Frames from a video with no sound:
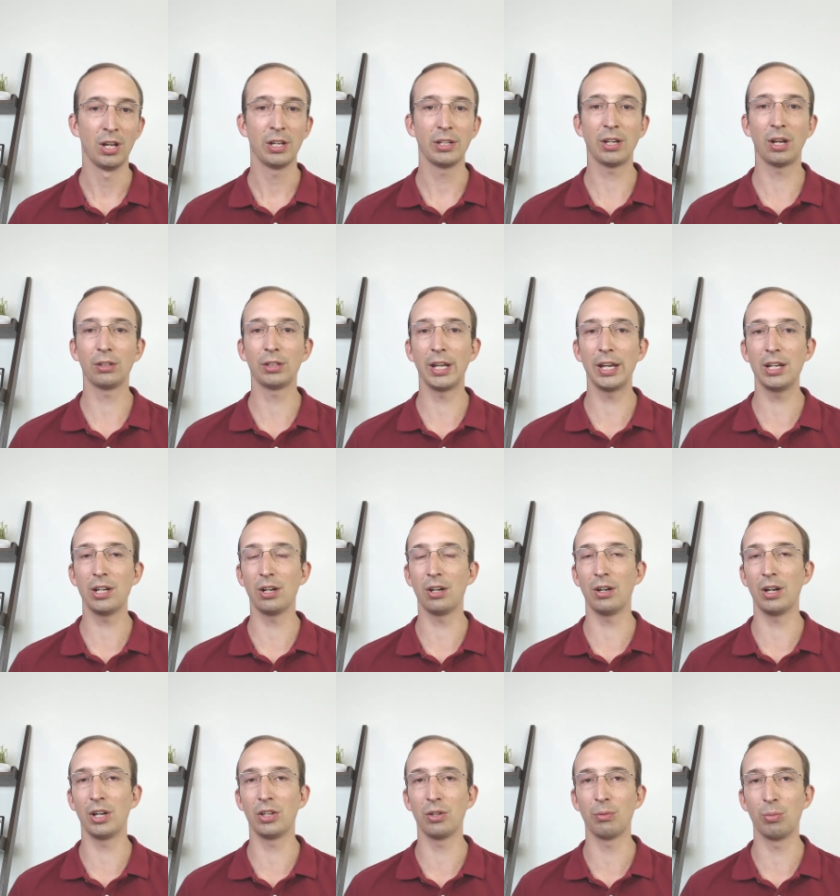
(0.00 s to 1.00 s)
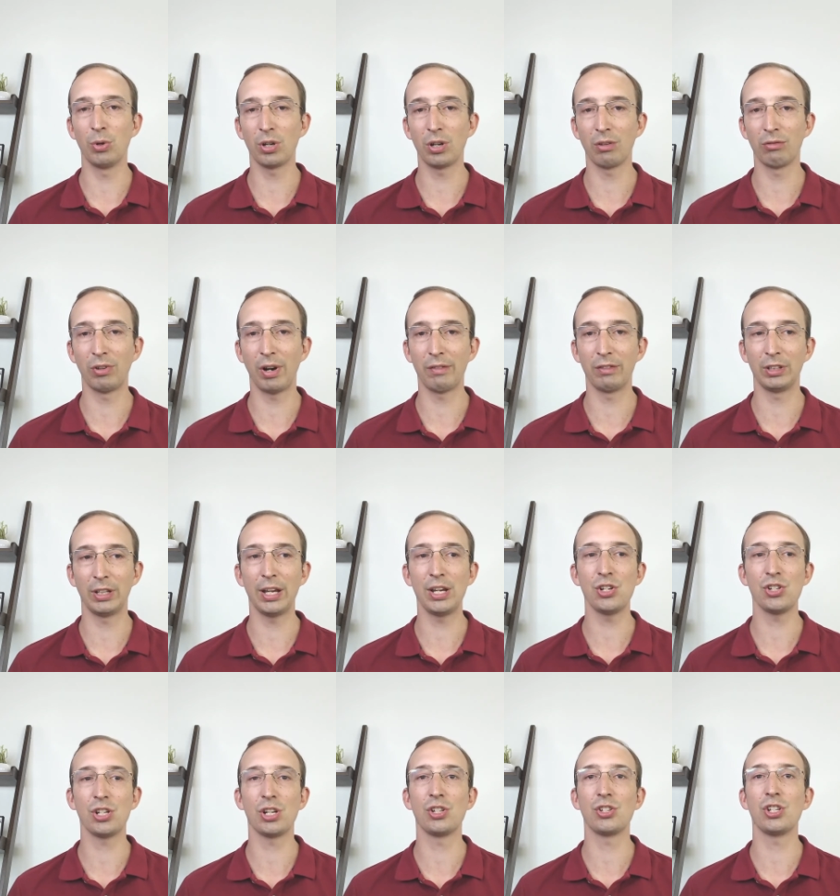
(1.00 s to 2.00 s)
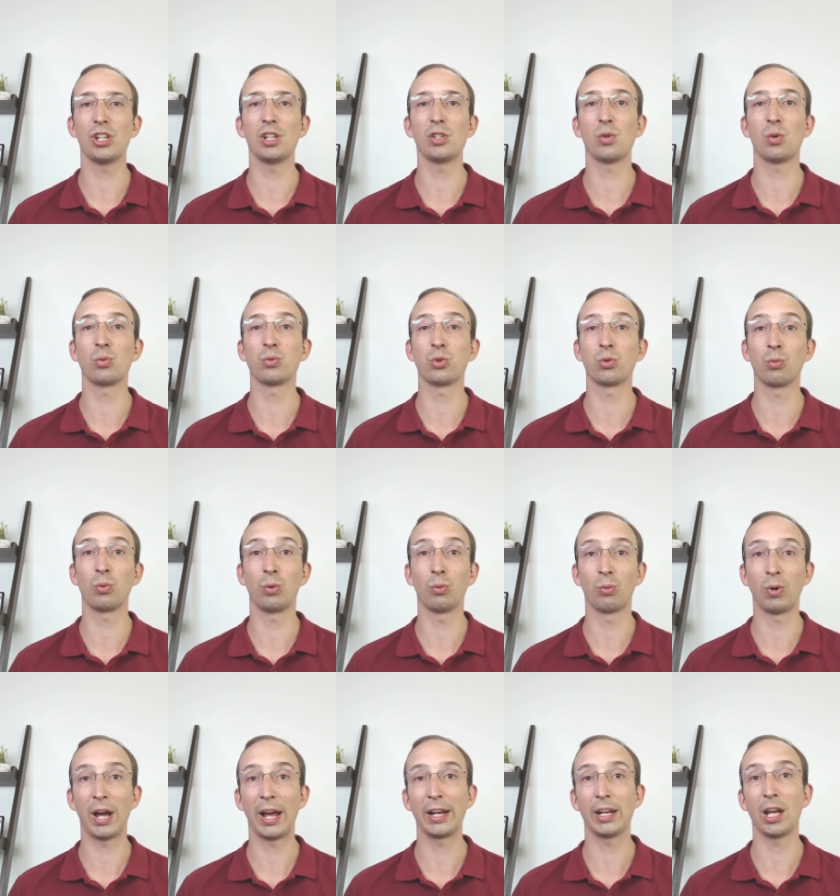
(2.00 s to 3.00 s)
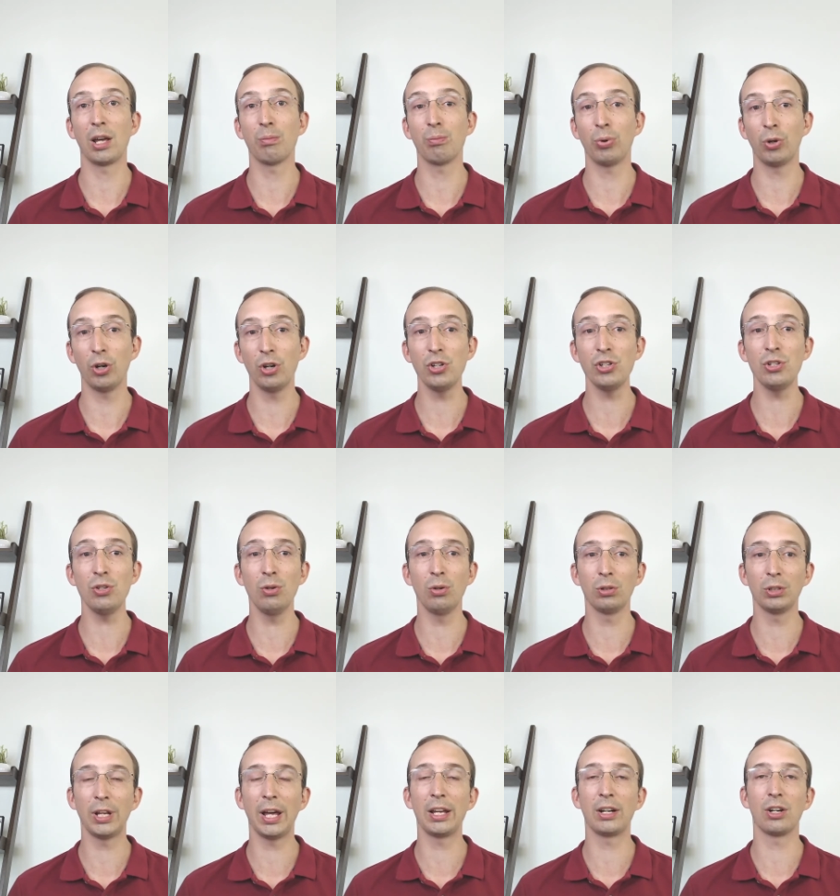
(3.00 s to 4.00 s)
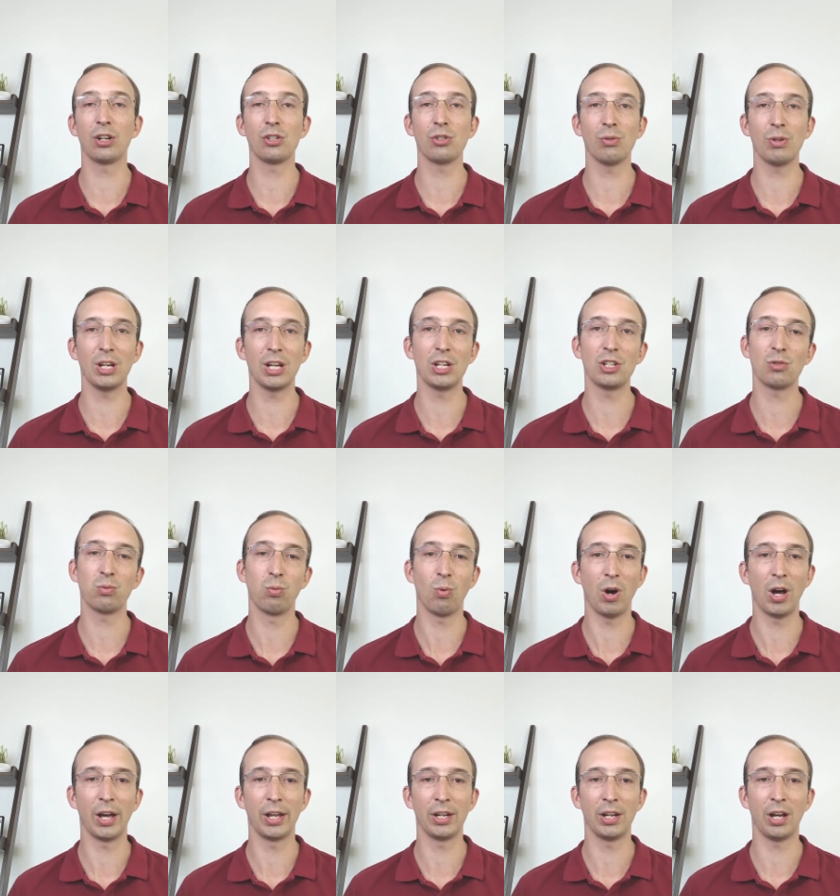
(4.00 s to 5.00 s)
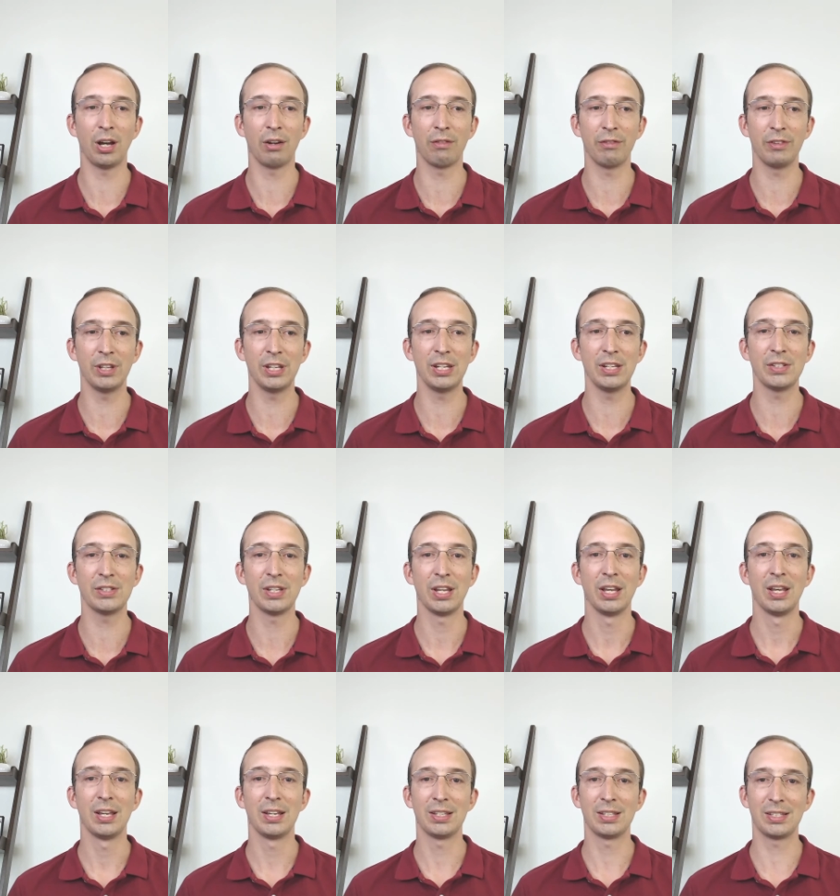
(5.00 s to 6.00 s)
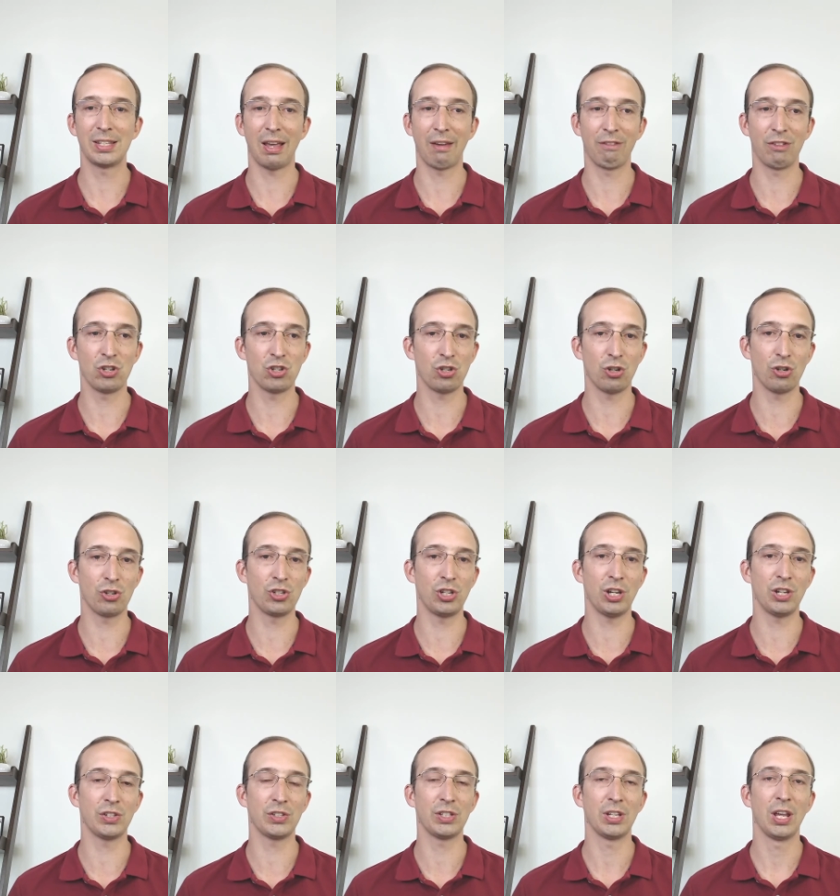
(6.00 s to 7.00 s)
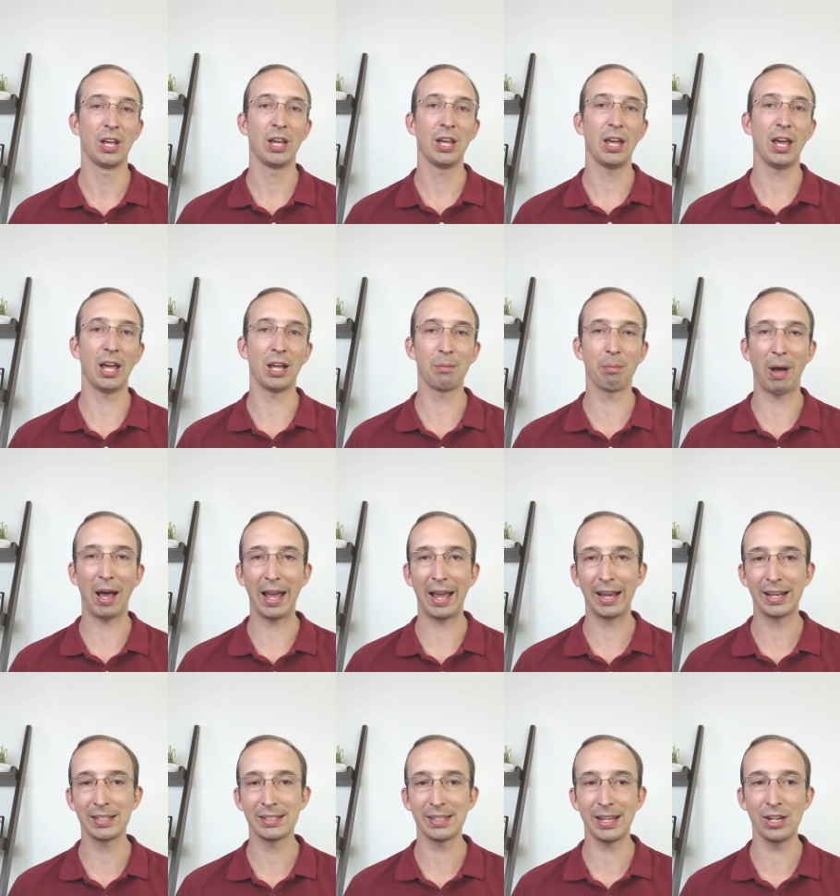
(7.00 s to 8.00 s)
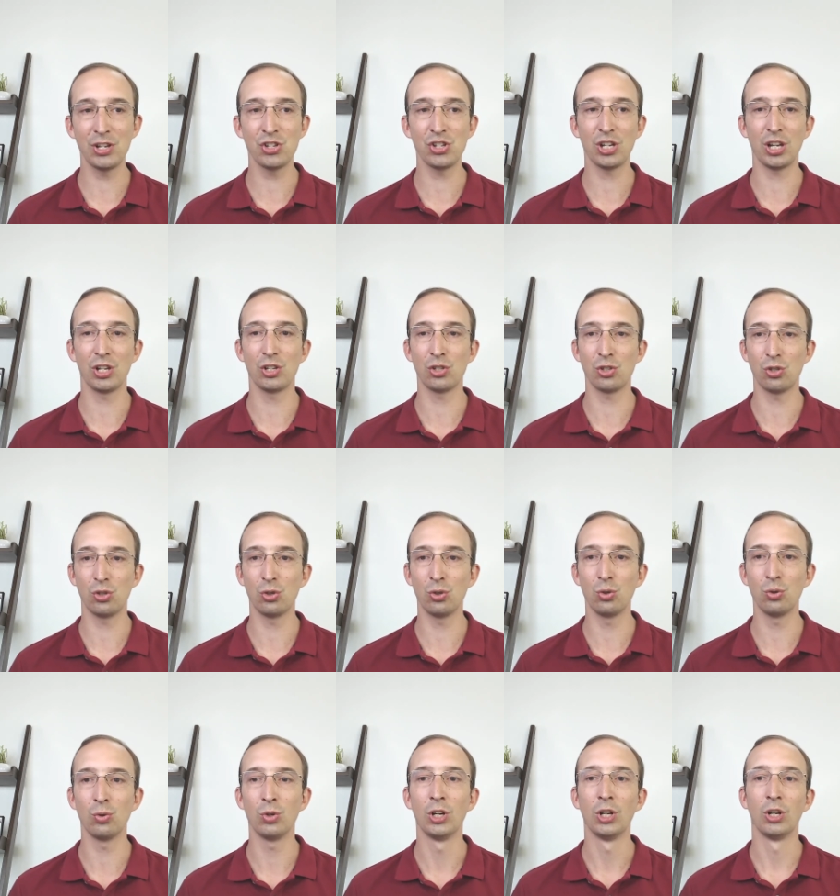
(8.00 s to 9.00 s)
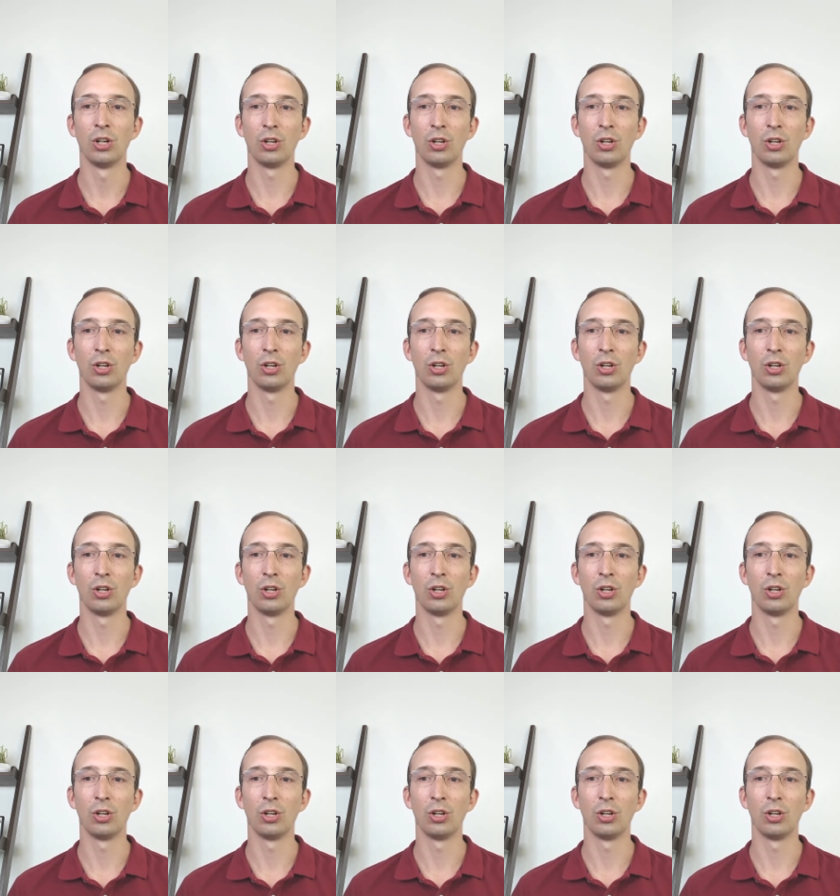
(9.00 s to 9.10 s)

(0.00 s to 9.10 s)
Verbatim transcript: Now, later in the book of Revelation, Jesus will write a personal letter to each one of these seven churches, and by extension, to